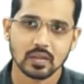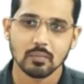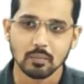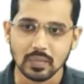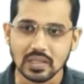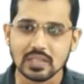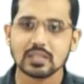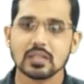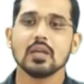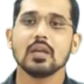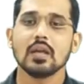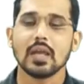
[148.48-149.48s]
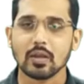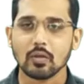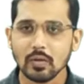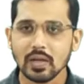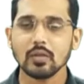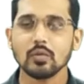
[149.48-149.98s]
Means
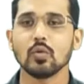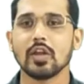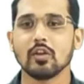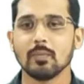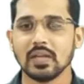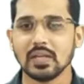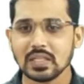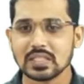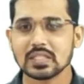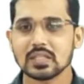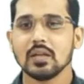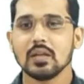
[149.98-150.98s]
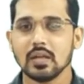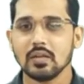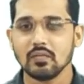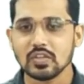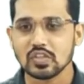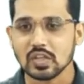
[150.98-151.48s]
according to aromatics
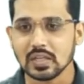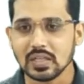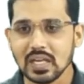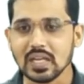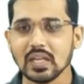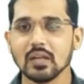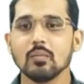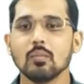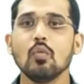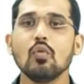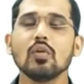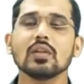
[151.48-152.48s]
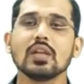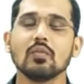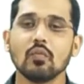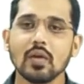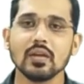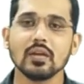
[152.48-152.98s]
which containing more
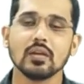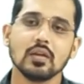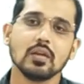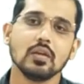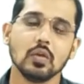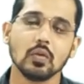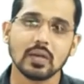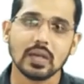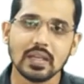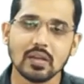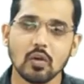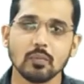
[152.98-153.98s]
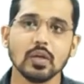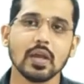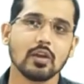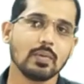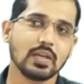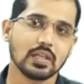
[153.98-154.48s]
than one nuclei of the
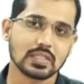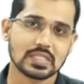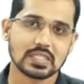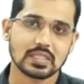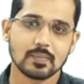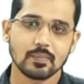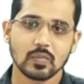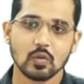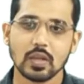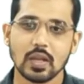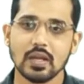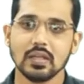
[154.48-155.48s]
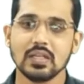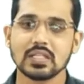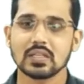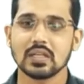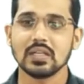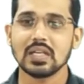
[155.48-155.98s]
aromatics. Okay, and
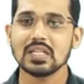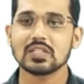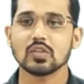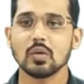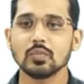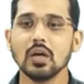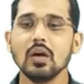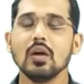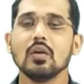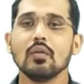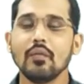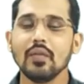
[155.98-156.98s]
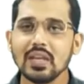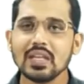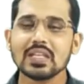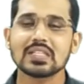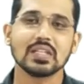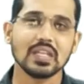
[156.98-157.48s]
this contains of the
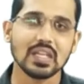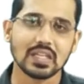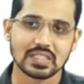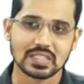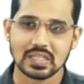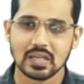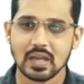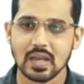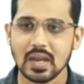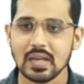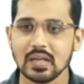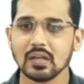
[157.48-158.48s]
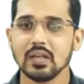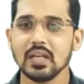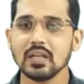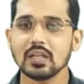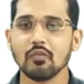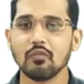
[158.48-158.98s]
various rings and
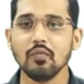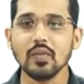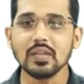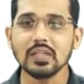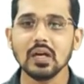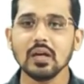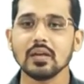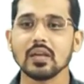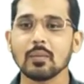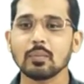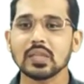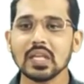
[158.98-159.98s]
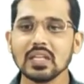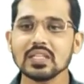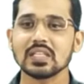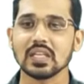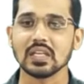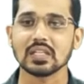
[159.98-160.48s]
linked up with the
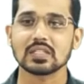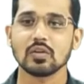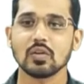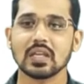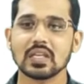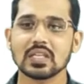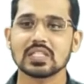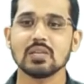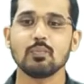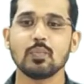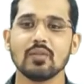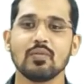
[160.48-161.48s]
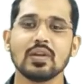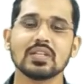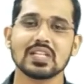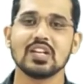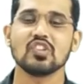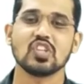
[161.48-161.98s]
naphthalene rings, or I can say paraffin
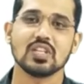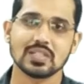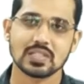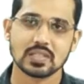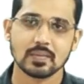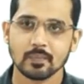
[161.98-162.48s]
side chains.